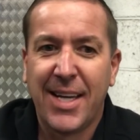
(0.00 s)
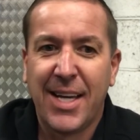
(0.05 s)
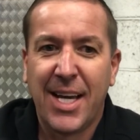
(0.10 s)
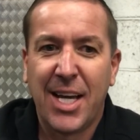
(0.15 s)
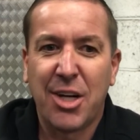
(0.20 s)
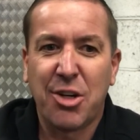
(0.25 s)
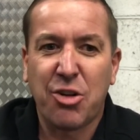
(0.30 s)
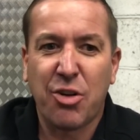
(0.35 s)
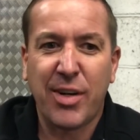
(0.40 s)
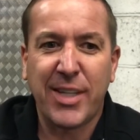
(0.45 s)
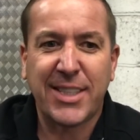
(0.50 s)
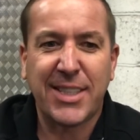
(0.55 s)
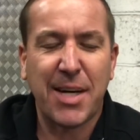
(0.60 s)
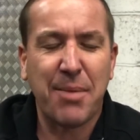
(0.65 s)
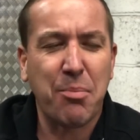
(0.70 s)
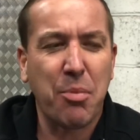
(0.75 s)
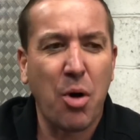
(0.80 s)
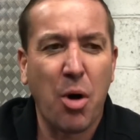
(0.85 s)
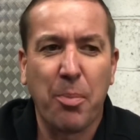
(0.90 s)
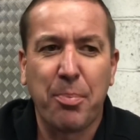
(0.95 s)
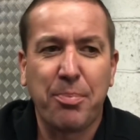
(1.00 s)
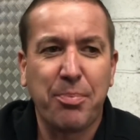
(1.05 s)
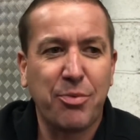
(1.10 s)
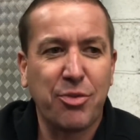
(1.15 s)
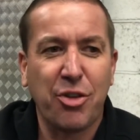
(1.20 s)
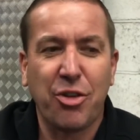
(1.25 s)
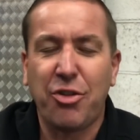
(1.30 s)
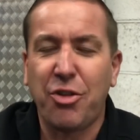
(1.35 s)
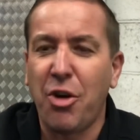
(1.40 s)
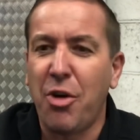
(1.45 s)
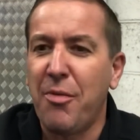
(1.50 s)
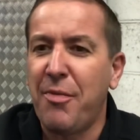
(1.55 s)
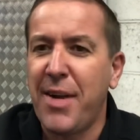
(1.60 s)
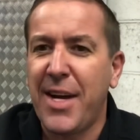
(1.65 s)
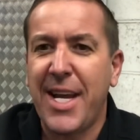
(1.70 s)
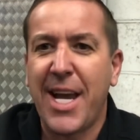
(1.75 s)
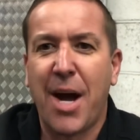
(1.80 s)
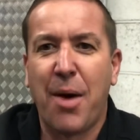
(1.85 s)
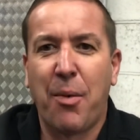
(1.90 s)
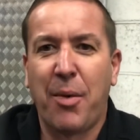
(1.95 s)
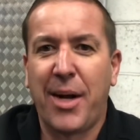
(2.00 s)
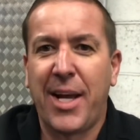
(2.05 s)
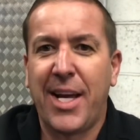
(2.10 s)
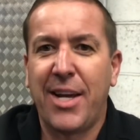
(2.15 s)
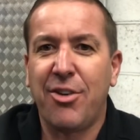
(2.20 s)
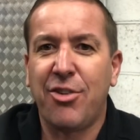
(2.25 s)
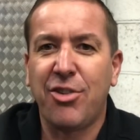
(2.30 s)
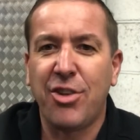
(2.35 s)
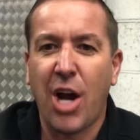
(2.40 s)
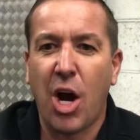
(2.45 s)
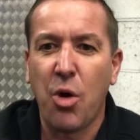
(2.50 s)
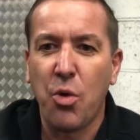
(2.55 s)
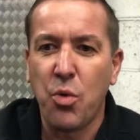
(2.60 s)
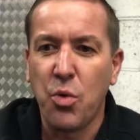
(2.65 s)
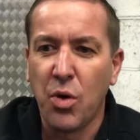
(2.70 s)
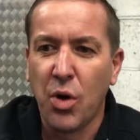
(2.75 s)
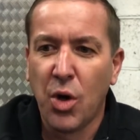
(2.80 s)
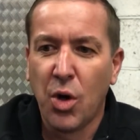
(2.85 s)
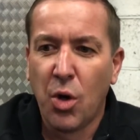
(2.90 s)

And Chris said, Rob, just do a video on it, show